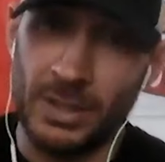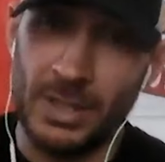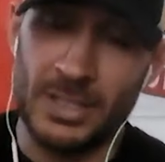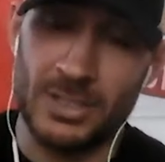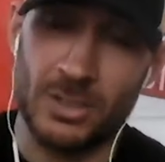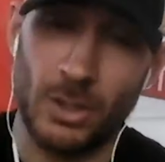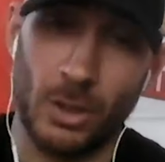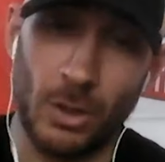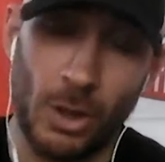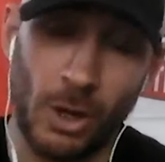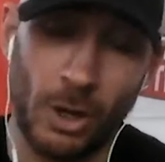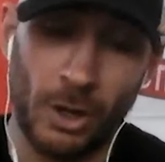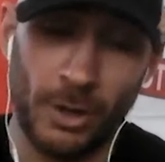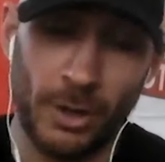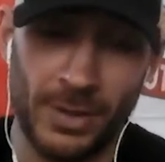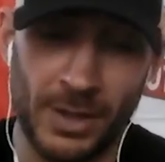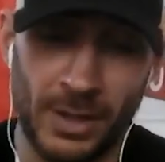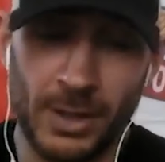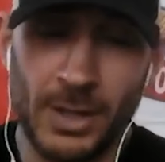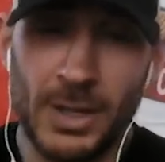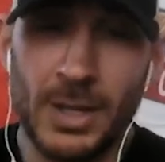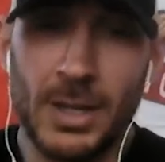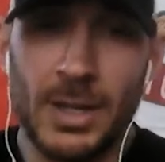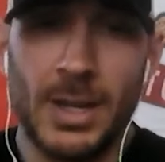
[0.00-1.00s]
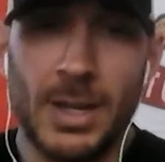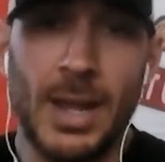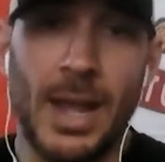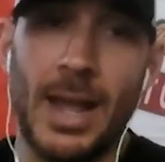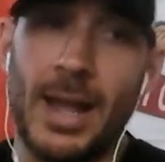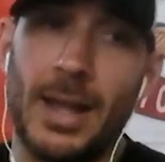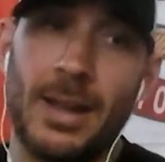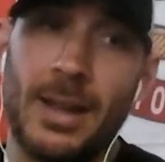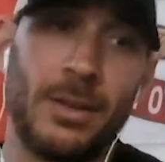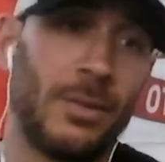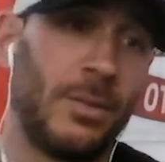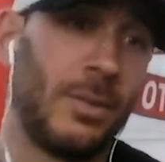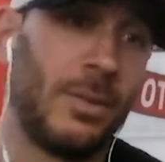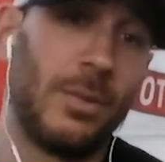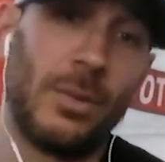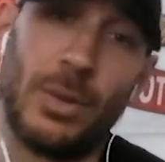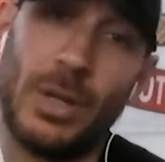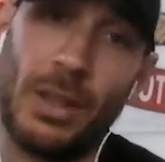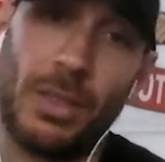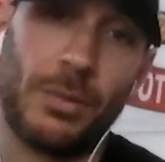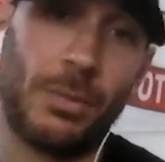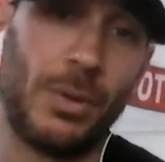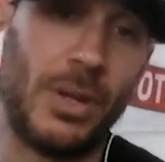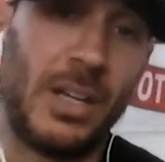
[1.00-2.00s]
and it's all hard there. And you
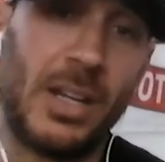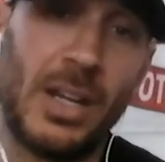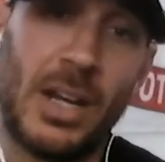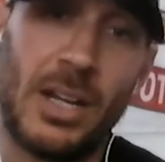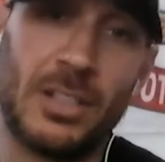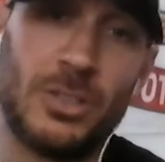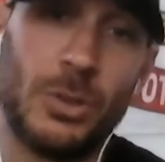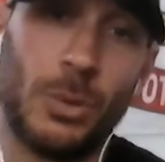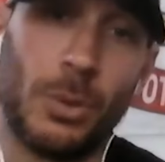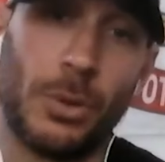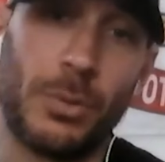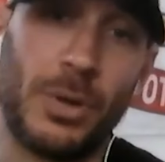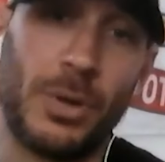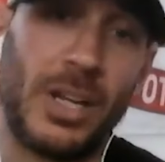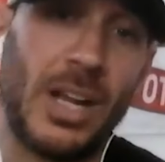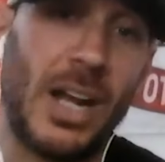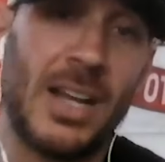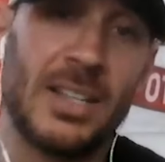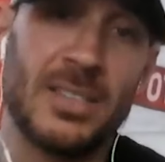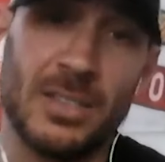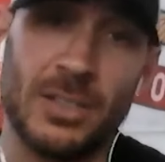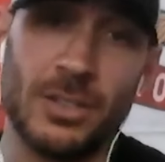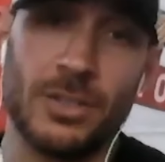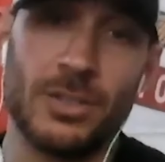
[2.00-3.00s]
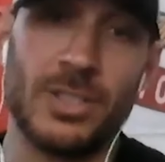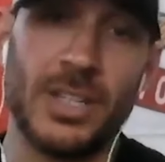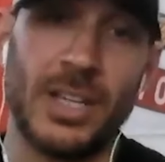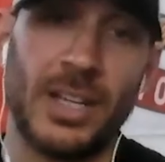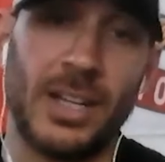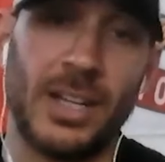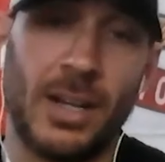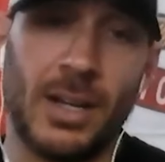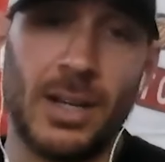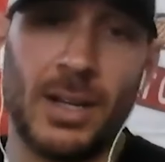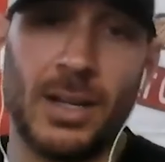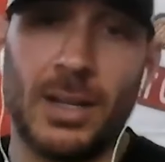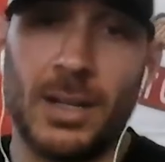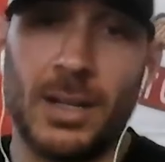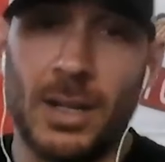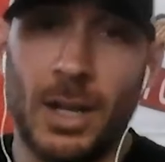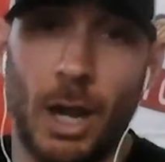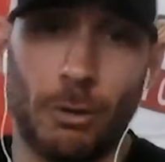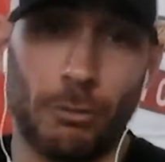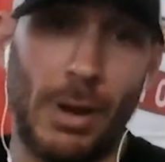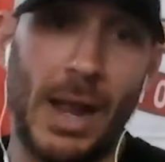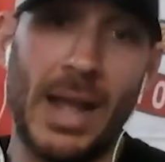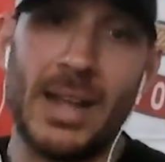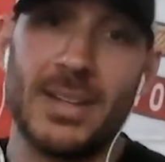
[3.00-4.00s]
get two or three guys and you dig a
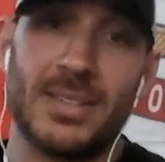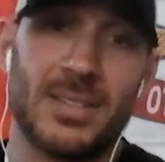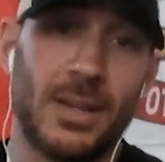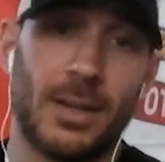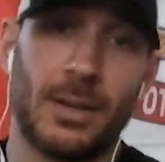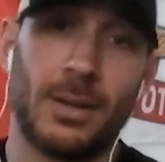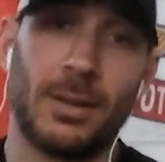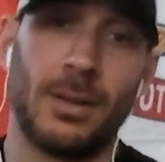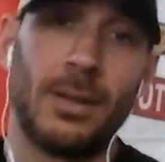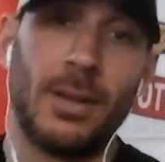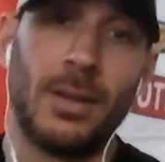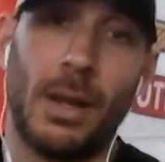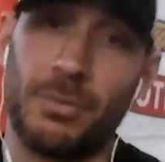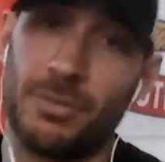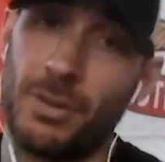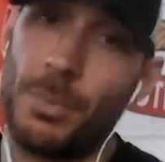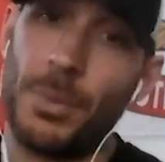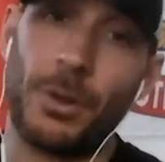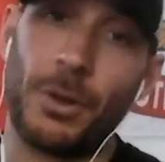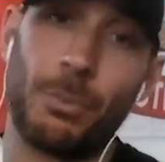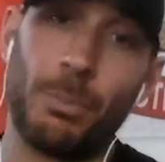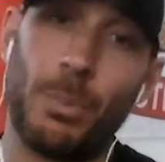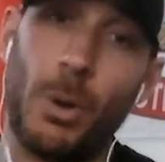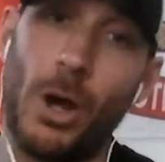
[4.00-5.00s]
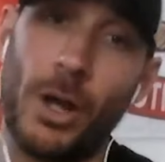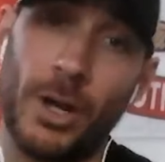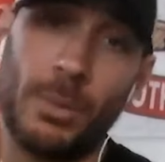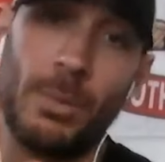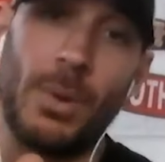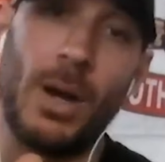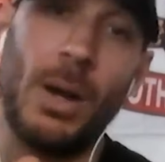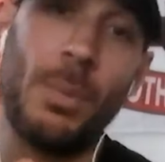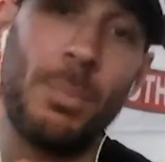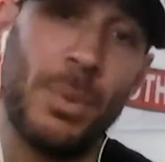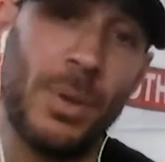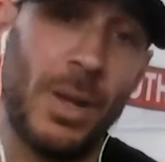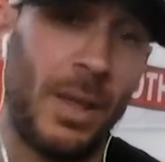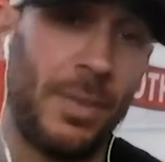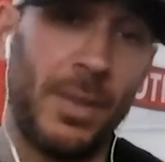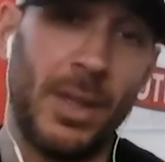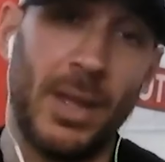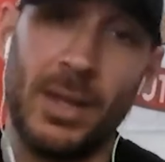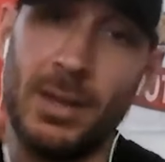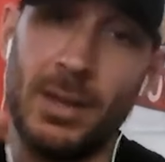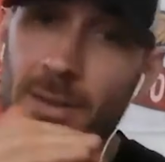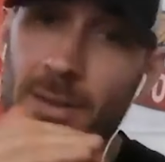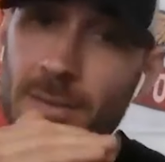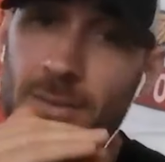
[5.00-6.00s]
rat tunnel up from the bottom up and
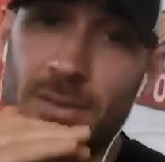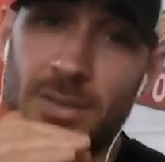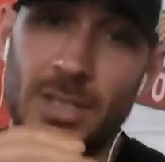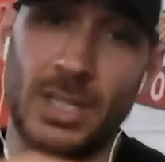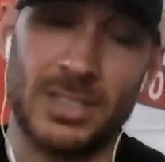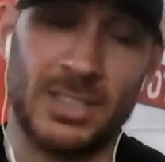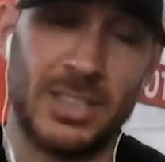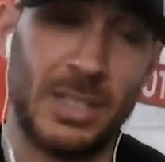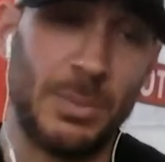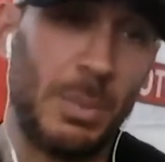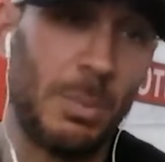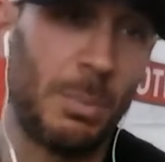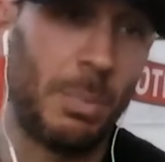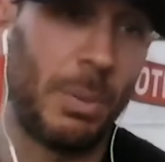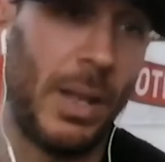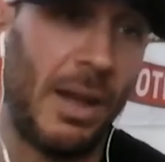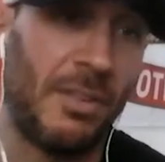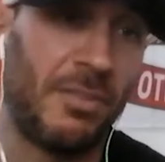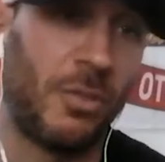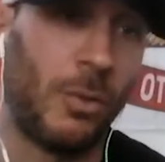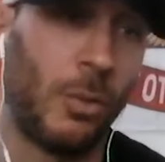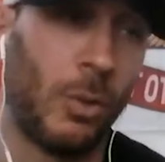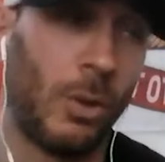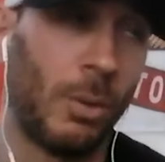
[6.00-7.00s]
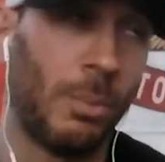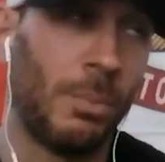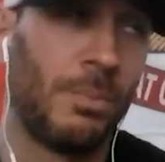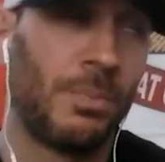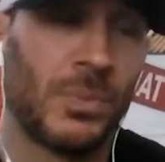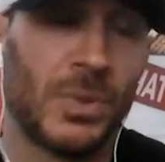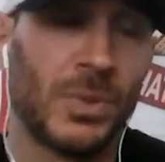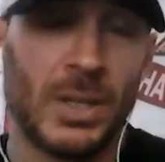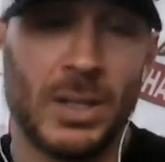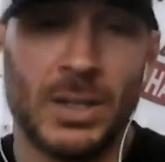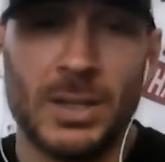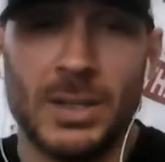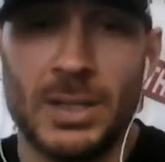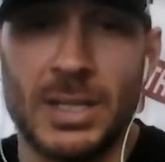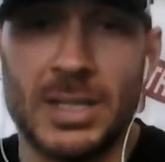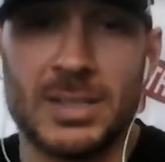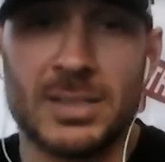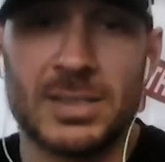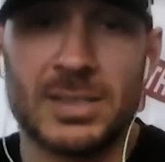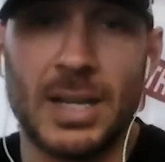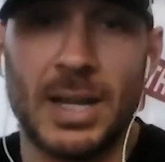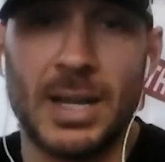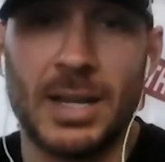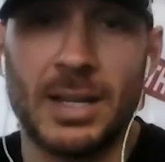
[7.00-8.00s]
then a sleeping platform
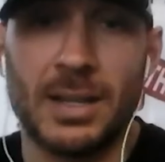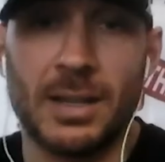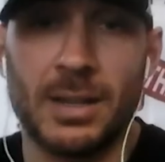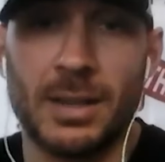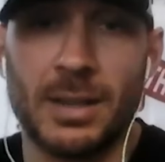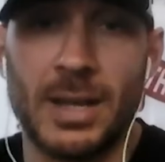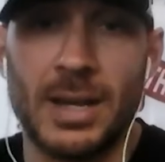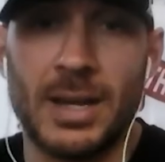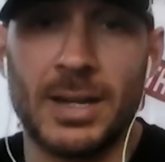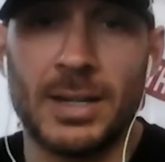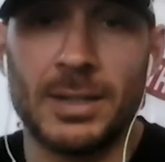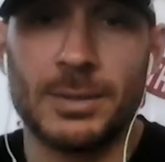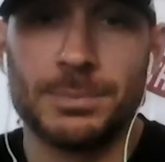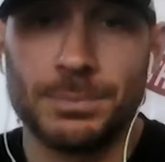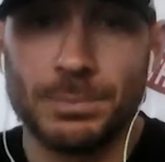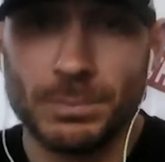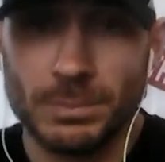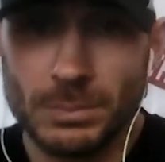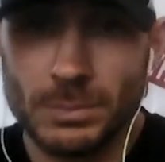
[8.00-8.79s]
inside of